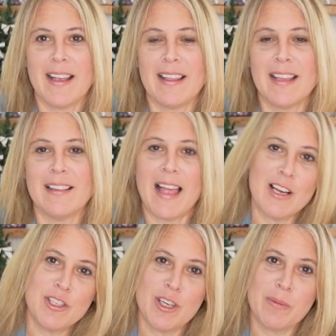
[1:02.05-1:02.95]
And I think
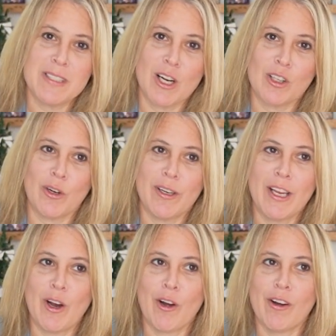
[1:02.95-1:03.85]
last year was their
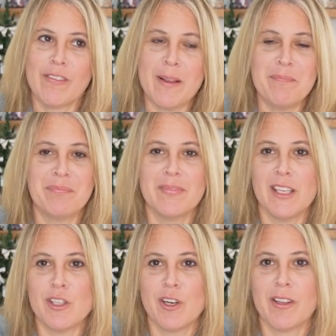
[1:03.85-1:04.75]
learning curve, and
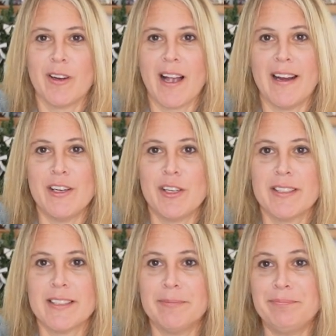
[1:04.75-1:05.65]
this year they're kind of
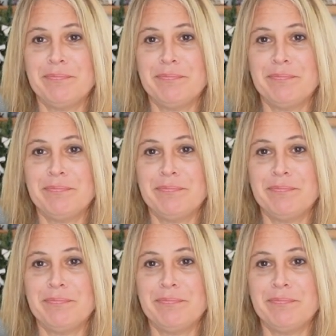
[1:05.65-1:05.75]
just,